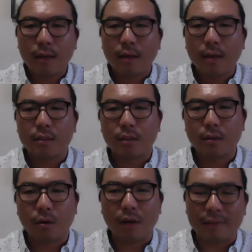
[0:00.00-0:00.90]
into
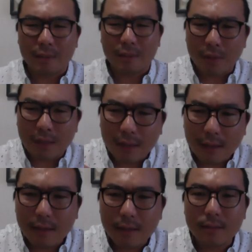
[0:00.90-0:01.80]
your life, to bring
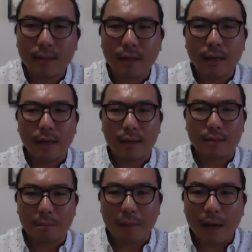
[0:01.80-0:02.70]
goodness
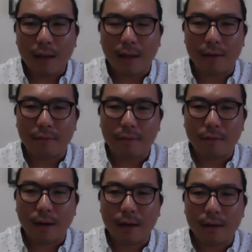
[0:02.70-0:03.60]
into my life,
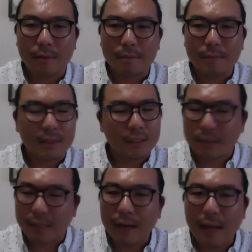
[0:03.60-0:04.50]
right? It's just
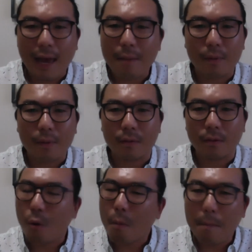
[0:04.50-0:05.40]
gonna happen,
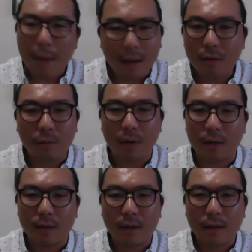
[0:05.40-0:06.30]
no matter what,
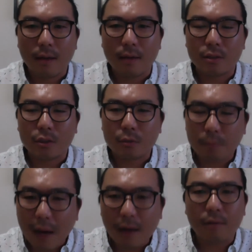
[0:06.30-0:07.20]
in
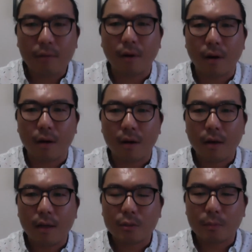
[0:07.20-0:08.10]
spite
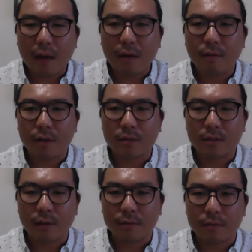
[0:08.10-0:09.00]
of
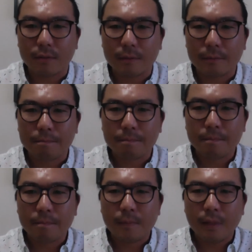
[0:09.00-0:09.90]
ourselves.
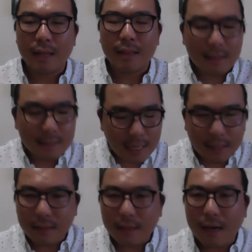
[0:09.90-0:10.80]
And the
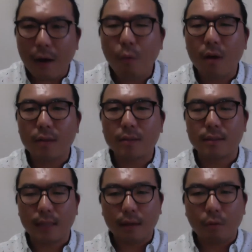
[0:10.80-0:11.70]
second thing I want us to
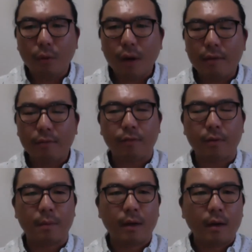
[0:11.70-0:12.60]
take away
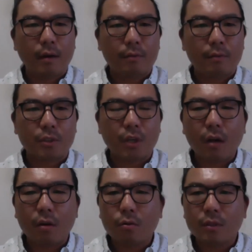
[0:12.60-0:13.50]
from
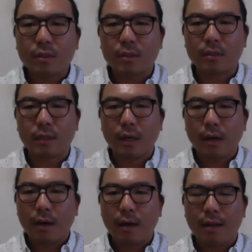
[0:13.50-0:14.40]
John Lewis's
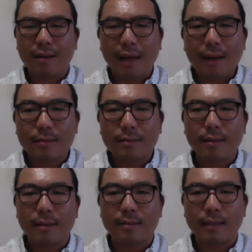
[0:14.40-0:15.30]

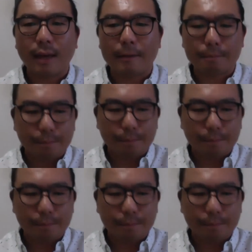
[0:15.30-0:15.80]
legacy is that